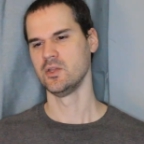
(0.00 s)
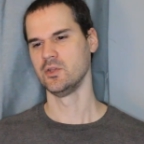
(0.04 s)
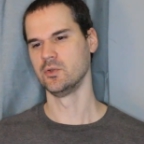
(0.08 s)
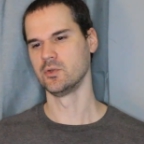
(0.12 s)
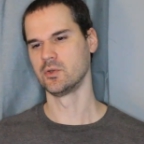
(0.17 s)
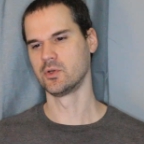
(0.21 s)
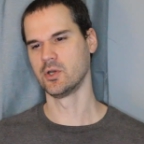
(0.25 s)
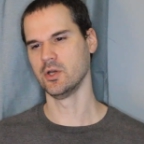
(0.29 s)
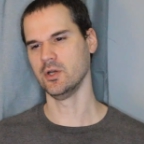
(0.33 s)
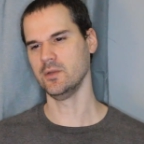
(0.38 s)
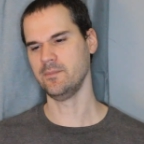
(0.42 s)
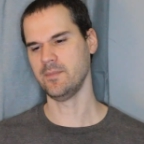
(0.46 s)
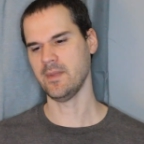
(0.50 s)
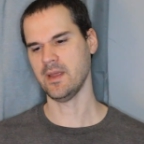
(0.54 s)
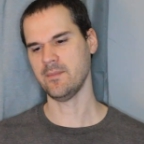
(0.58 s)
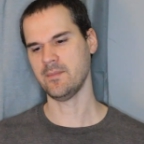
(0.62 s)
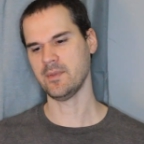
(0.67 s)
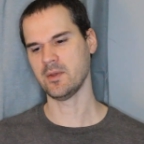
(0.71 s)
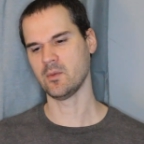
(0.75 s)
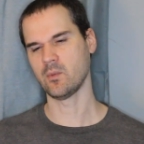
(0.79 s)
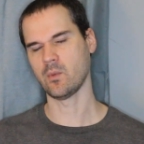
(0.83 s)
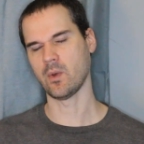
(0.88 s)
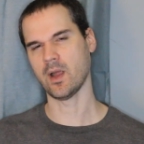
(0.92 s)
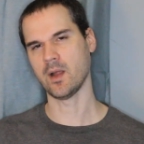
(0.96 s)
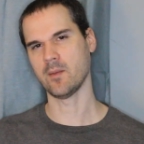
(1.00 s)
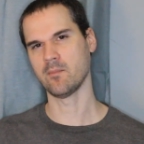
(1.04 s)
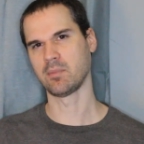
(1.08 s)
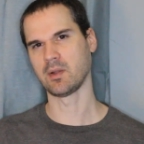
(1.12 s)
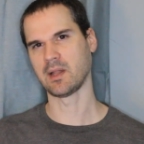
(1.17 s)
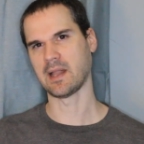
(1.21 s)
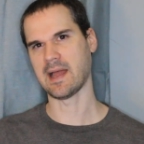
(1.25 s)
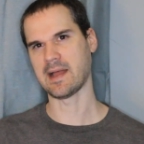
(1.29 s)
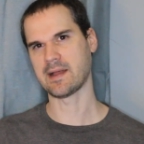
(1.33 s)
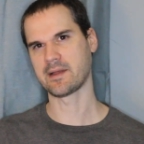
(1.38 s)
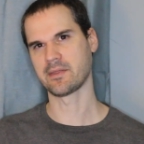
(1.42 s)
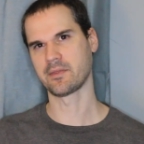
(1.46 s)
You could maybe wear
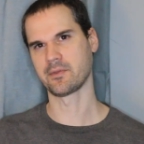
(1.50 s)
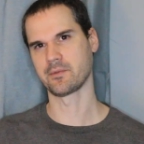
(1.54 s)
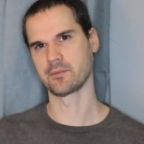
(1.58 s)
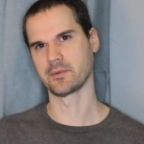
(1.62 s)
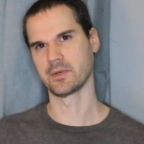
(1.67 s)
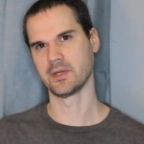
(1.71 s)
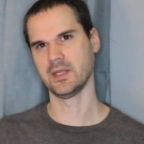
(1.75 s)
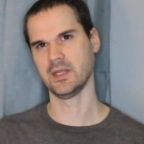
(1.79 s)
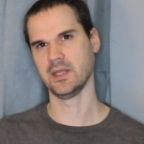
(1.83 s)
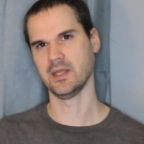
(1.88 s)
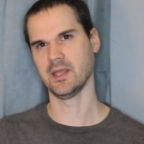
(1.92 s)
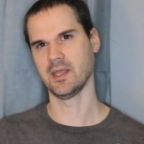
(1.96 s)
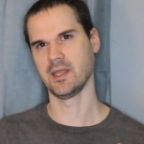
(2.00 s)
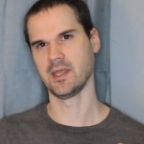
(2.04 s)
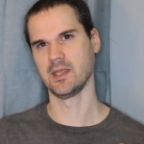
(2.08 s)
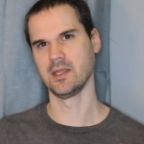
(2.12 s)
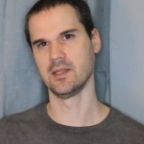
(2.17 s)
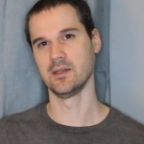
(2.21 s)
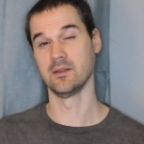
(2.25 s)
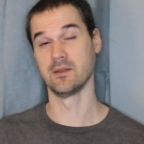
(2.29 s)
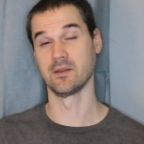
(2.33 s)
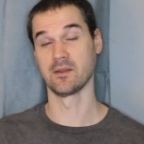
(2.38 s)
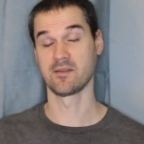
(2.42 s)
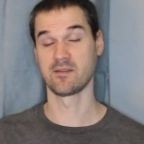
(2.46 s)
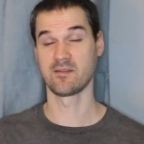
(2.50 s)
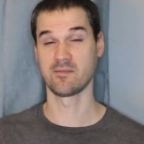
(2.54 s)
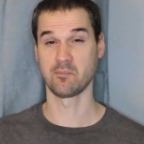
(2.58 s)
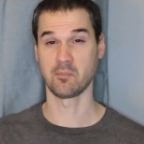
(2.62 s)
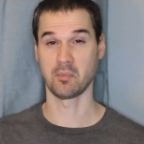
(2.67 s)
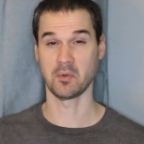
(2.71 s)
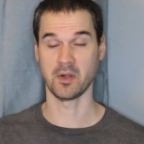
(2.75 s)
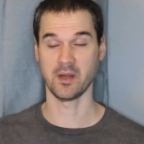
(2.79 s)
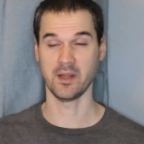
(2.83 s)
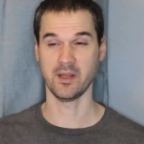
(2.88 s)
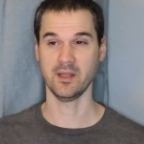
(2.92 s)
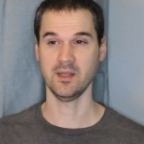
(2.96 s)
Black 3 in the
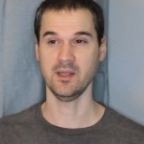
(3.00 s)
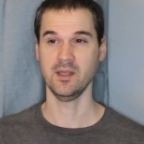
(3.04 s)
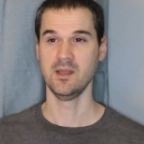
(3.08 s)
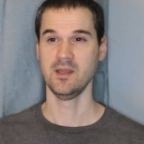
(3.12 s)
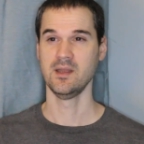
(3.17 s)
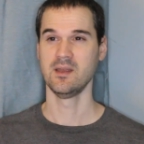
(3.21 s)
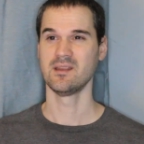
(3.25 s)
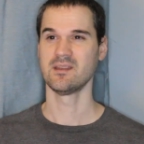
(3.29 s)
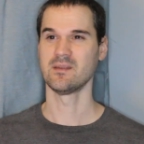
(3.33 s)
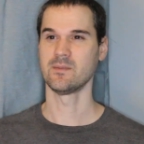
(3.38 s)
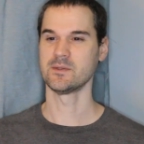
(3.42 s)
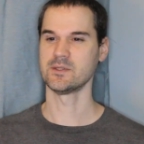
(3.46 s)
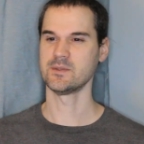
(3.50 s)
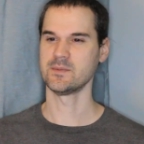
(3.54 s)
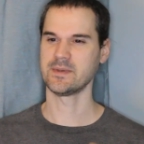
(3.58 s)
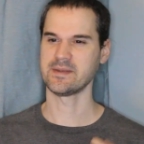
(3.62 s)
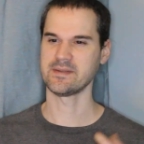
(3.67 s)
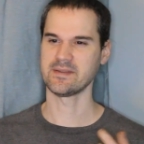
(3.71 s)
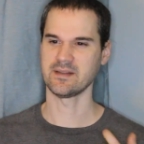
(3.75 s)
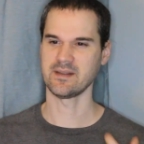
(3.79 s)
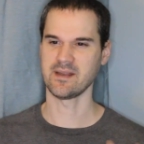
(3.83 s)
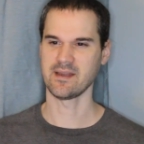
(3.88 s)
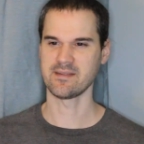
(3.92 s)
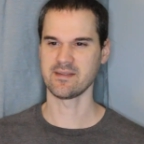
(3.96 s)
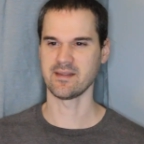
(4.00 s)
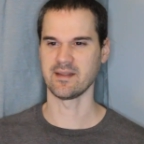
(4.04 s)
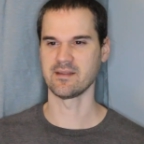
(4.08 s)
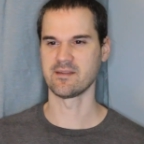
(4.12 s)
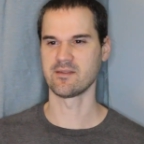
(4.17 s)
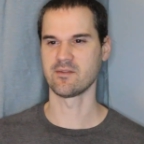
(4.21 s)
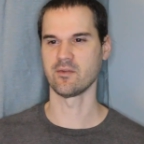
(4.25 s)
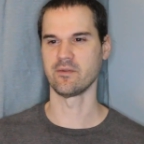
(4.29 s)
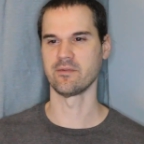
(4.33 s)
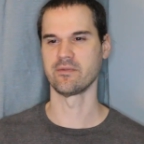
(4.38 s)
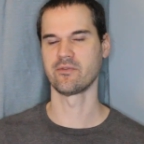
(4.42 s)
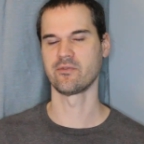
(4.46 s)
spring, especially because it has that
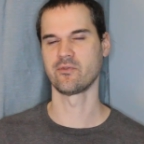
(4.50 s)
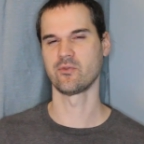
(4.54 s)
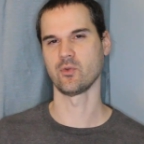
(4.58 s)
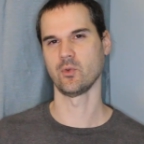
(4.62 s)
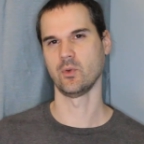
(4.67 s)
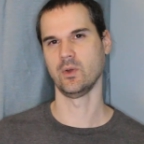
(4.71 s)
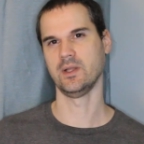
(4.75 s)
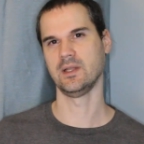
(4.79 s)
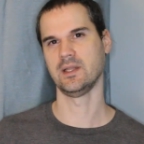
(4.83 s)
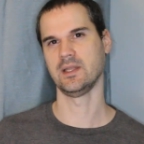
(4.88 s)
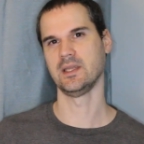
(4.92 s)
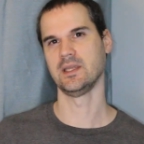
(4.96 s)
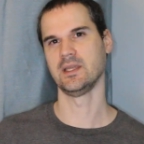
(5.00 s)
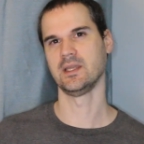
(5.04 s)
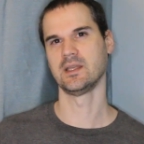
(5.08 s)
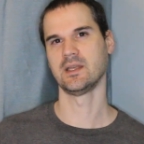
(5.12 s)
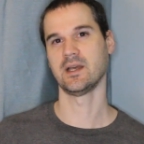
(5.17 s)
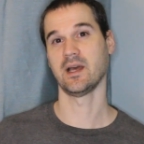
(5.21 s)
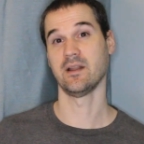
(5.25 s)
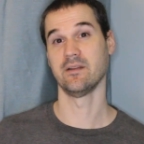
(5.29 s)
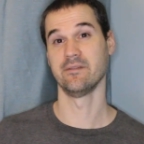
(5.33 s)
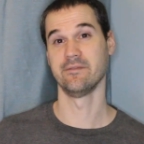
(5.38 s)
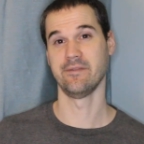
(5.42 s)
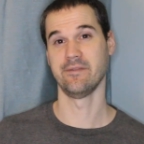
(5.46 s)
sort of soily, kind